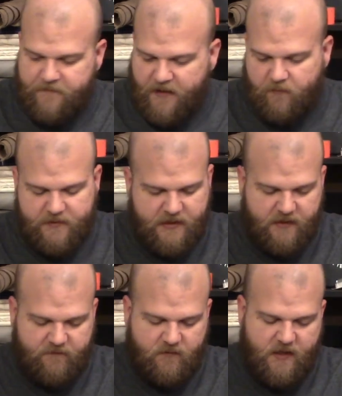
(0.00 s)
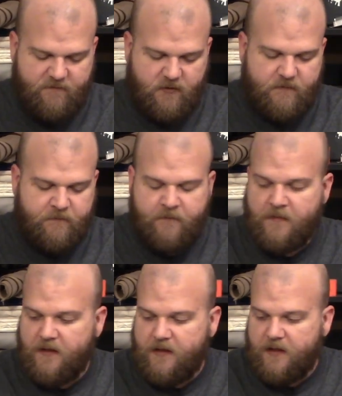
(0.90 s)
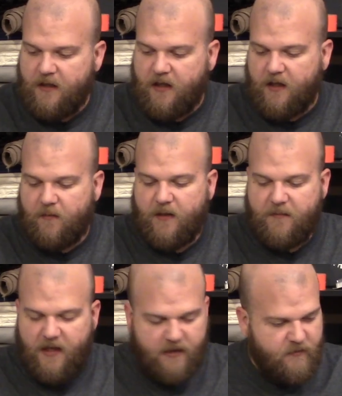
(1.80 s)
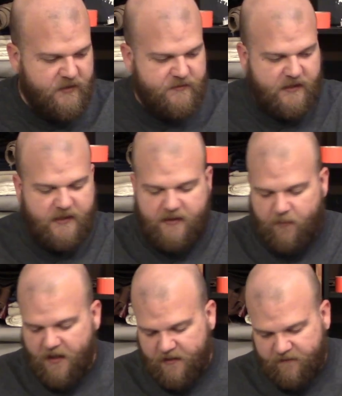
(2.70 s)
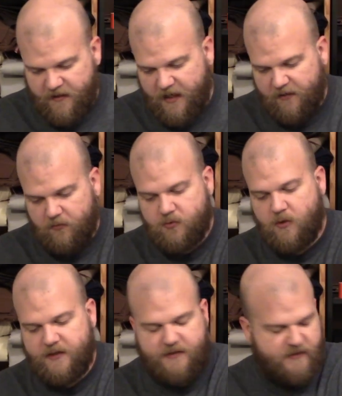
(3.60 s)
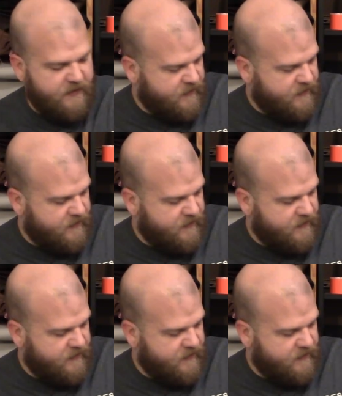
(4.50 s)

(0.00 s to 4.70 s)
that would take forever. I'm not going to be using any epoxy. I don't trust